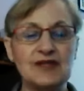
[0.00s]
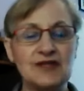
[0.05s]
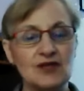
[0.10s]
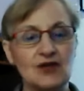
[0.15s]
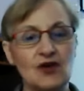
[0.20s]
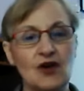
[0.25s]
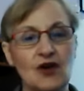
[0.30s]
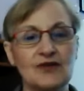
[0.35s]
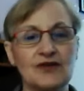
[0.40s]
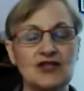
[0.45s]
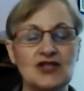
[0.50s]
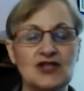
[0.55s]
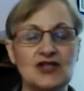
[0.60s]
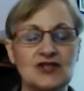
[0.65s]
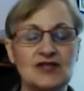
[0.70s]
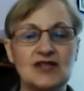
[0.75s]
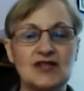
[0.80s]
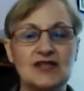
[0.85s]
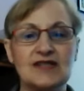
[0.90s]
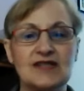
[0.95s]
and all the
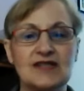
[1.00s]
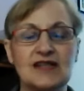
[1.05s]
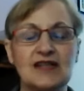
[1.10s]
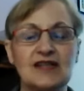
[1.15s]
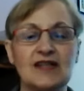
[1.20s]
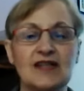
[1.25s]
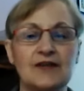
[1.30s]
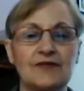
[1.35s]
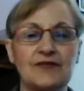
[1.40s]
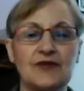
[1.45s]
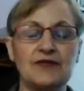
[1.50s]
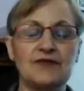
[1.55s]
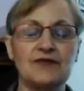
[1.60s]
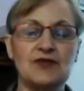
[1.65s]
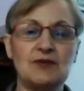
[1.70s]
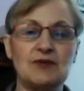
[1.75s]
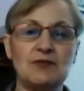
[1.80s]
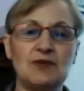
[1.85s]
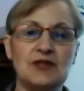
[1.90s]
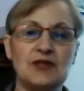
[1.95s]
dishes just sit in there for a
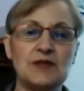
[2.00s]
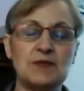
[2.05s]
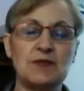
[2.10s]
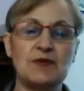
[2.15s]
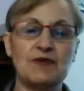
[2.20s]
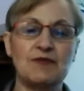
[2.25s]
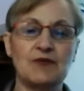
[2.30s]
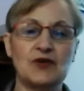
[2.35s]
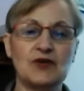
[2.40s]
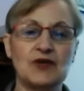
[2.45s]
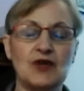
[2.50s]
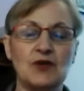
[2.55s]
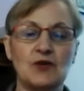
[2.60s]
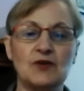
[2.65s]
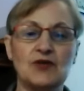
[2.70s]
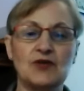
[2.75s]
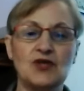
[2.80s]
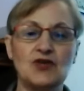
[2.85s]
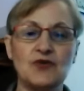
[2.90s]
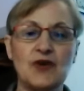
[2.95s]
few minutes before they go
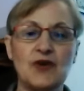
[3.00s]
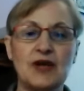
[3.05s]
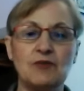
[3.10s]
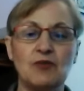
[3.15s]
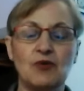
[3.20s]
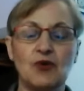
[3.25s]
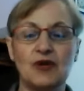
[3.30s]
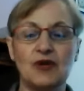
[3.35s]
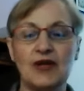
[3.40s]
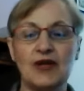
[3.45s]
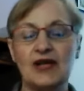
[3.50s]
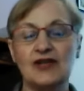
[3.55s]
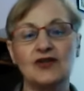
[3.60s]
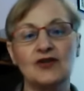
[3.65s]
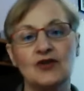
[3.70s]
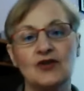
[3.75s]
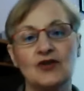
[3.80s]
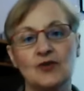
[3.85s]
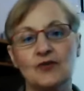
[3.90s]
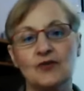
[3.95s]
in the drain board, and
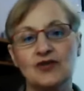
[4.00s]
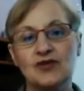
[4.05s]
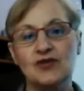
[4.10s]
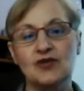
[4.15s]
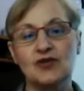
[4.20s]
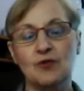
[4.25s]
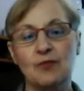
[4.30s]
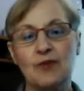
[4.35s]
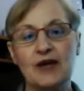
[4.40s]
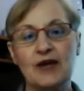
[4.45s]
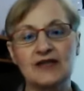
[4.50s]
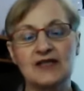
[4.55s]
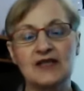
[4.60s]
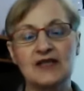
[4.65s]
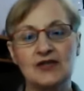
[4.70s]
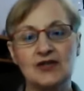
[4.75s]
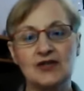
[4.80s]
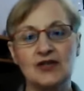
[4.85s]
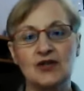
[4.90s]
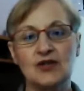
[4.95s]
you know there's no
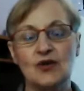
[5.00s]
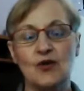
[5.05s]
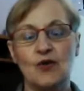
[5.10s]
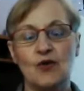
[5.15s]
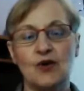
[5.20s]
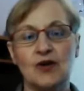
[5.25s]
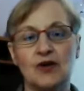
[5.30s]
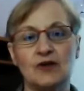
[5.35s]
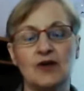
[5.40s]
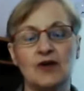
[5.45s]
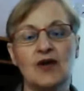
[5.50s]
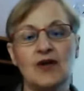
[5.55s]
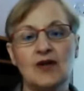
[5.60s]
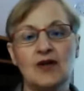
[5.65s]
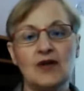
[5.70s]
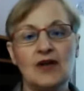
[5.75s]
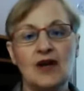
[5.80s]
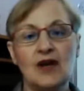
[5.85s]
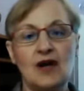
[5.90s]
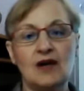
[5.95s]
bacteria or
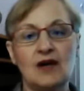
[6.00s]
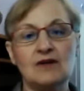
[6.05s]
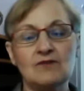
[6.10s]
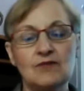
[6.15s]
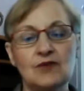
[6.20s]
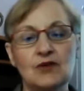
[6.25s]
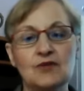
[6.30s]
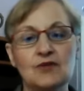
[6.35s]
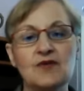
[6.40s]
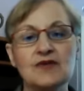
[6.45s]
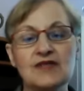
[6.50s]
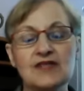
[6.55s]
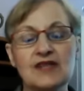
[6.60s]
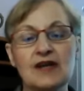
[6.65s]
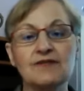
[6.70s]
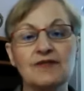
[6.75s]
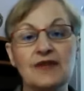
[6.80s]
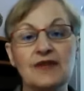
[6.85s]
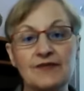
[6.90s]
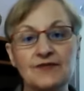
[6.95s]
uh, you know,
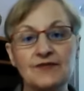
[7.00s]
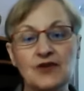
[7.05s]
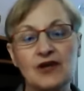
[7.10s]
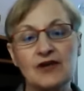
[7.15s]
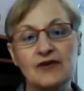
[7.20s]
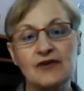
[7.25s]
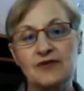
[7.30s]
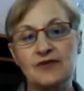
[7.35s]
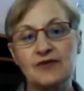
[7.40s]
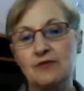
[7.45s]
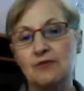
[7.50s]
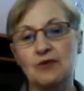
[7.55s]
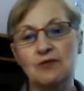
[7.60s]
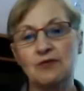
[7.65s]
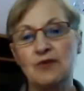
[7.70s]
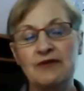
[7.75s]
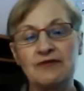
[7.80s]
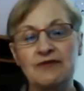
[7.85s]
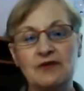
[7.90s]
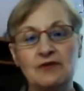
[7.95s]
stuff left on it from
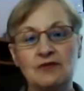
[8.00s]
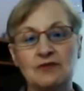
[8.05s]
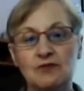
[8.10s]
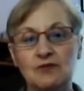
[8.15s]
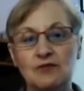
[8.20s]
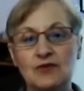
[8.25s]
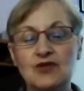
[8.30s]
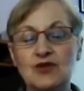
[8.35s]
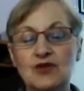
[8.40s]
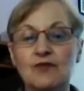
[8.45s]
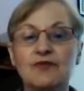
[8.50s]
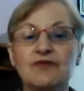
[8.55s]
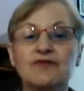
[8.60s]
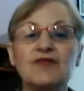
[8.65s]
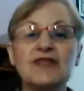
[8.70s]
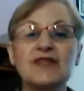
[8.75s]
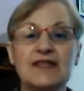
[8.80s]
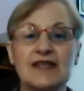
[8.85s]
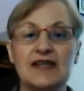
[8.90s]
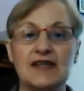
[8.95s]
whomever was over
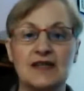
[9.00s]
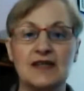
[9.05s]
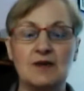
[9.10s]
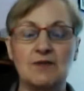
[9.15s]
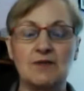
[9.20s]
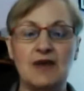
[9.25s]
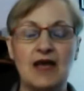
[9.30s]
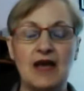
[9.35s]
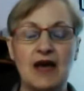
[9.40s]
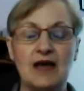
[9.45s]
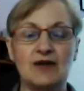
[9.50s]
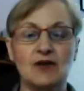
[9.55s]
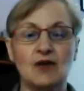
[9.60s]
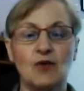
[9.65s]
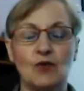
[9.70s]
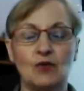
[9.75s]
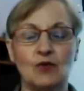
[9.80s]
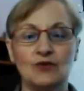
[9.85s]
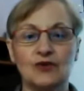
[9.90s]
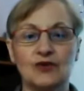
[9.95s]
visiting that may had a
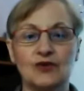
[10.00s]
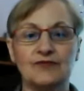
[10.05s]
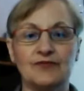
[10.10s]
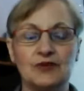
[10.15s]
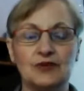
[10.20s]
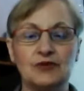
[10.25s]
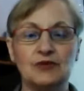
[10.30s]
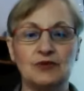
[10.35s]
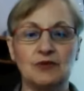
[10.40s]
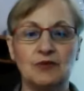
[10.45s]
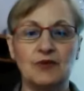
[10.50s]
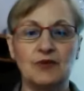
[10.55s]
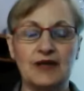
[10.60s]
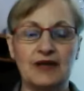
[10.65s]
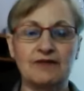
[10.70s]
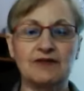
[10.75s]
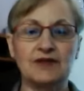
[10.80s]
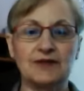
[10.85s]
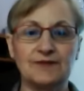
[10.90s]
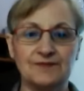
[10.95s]
cold or flu or
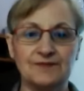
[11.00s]
whatever.